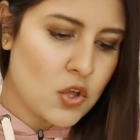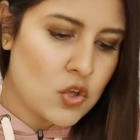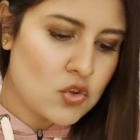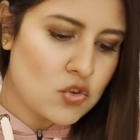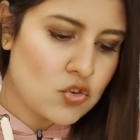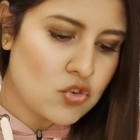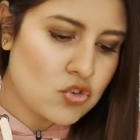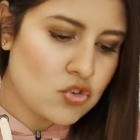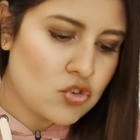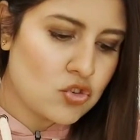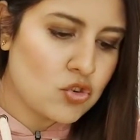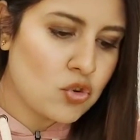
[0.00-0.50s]

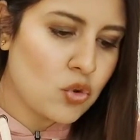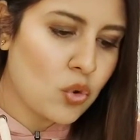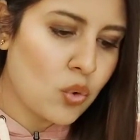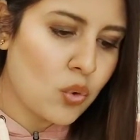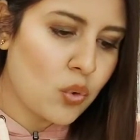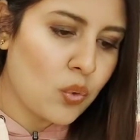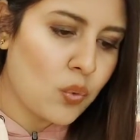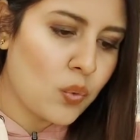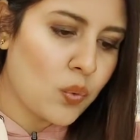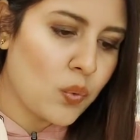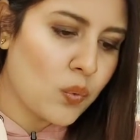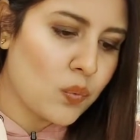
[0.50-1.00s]

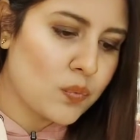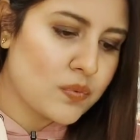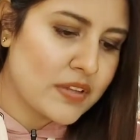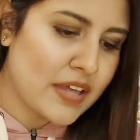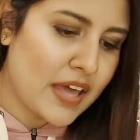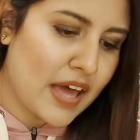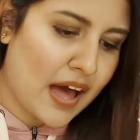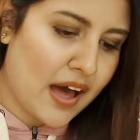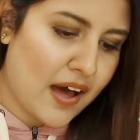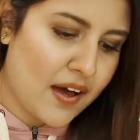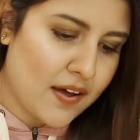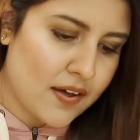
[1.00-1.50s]
So
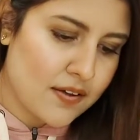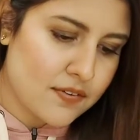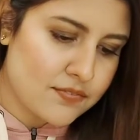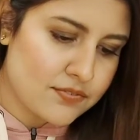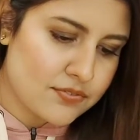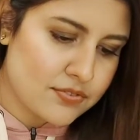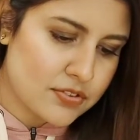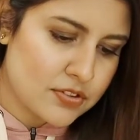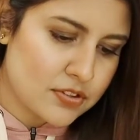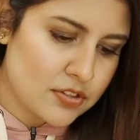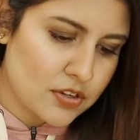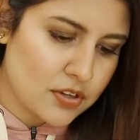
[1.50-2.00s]
they
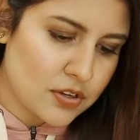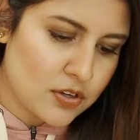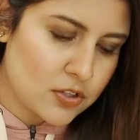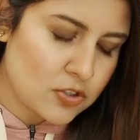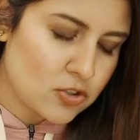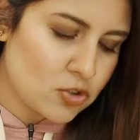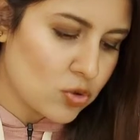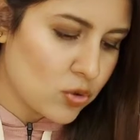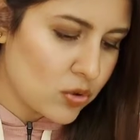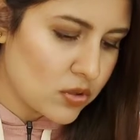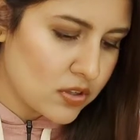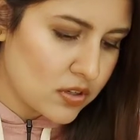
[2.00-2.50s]
have
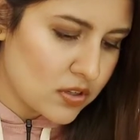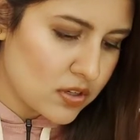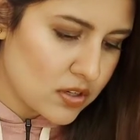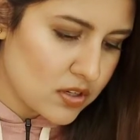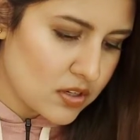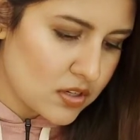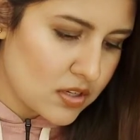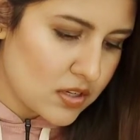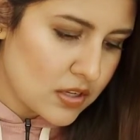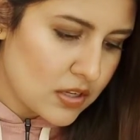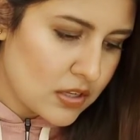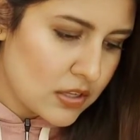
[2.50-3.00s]
the
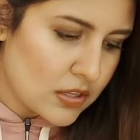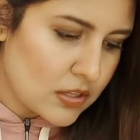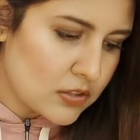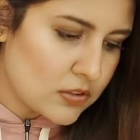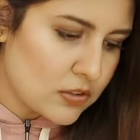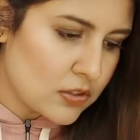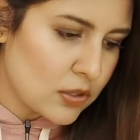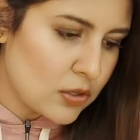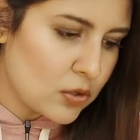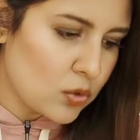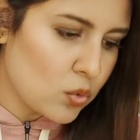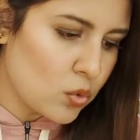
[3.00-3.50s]
toner,
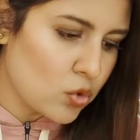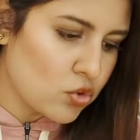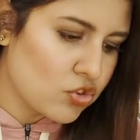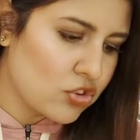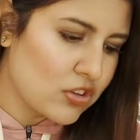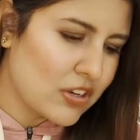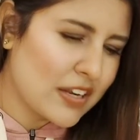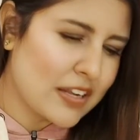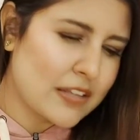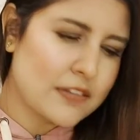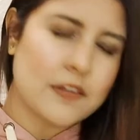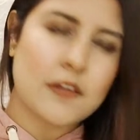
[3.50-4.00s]
the
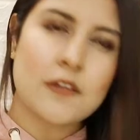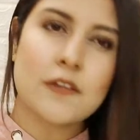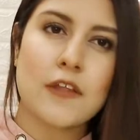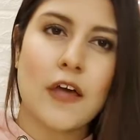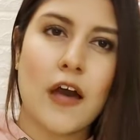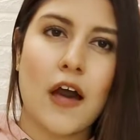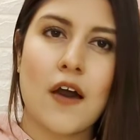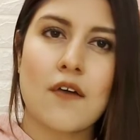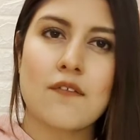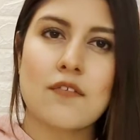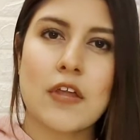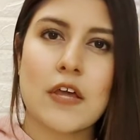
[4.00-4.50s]
lotion, and I think they
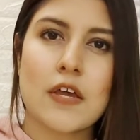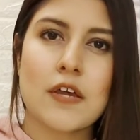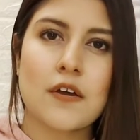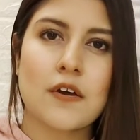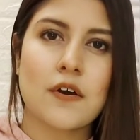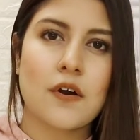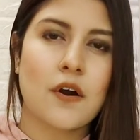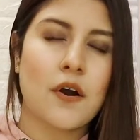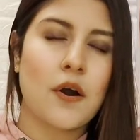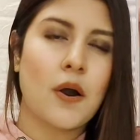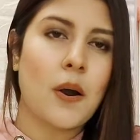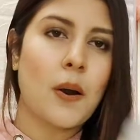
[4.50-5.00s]
have
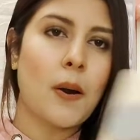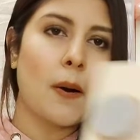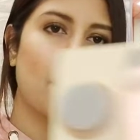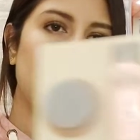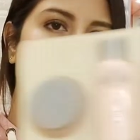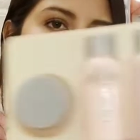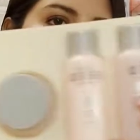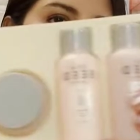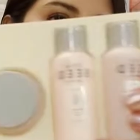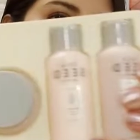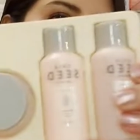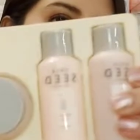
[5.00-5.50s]
like a
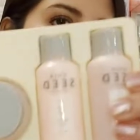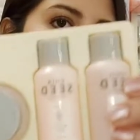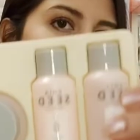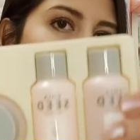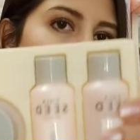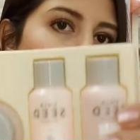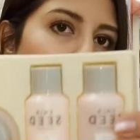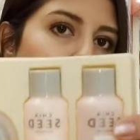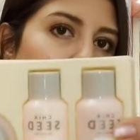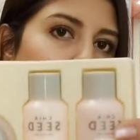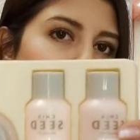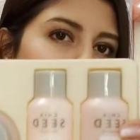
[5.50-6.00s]

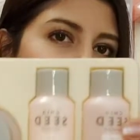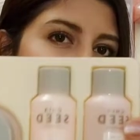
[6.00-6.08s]
balm or a